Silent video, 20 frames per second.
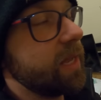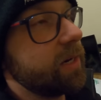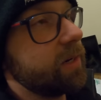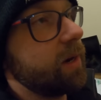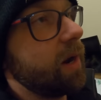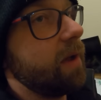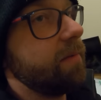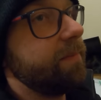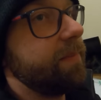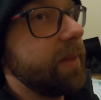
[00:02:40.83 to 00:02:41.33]

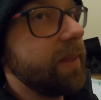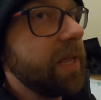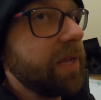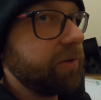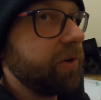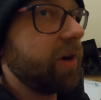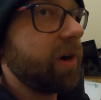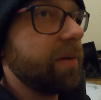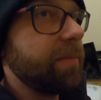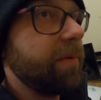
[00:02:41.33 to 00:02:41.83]
that I've been
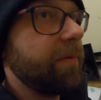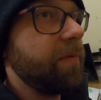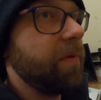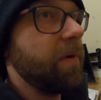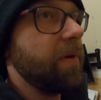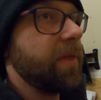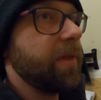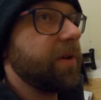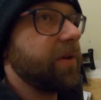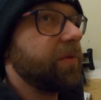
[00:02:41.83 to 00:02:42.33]
that trucker
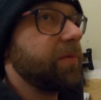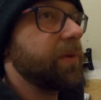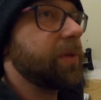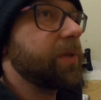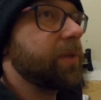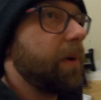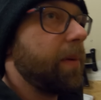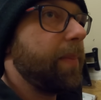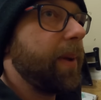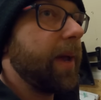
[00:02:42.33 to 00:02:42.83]
before that just
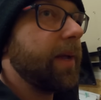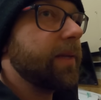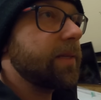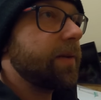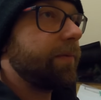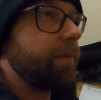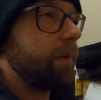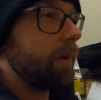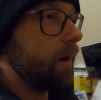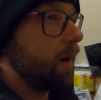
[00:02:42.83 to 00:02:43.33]
wears
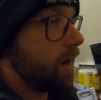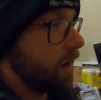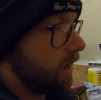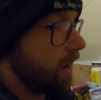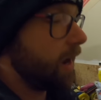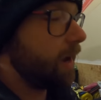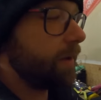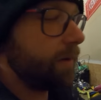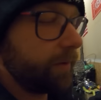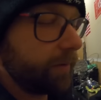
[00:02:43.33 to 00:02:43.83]
sweatpants everywhere.
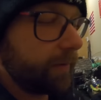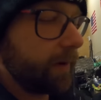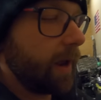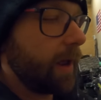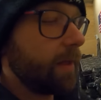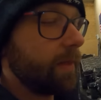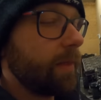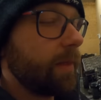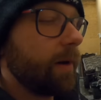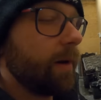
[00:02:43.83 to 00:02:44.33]
I
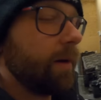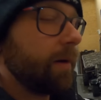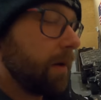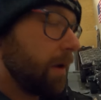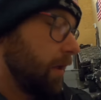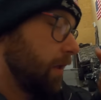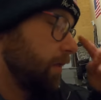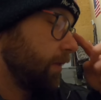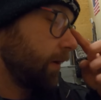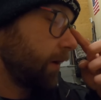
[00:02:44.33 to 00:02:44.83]
understand they're
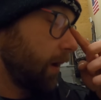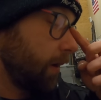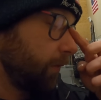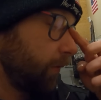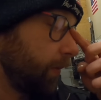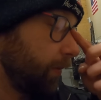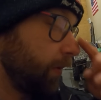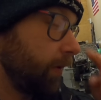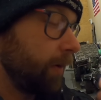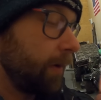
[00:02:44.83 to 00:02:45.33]
they're
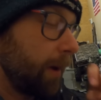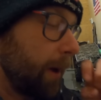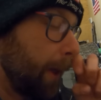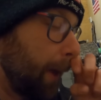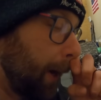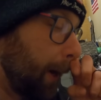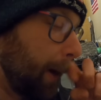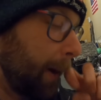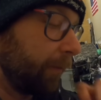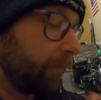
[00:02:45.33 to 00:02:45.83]
comfortable.
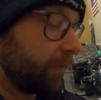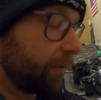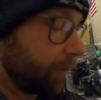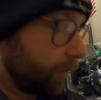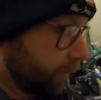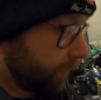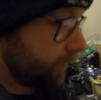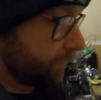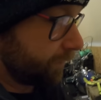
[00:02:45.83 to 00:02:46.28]
They're comfortable.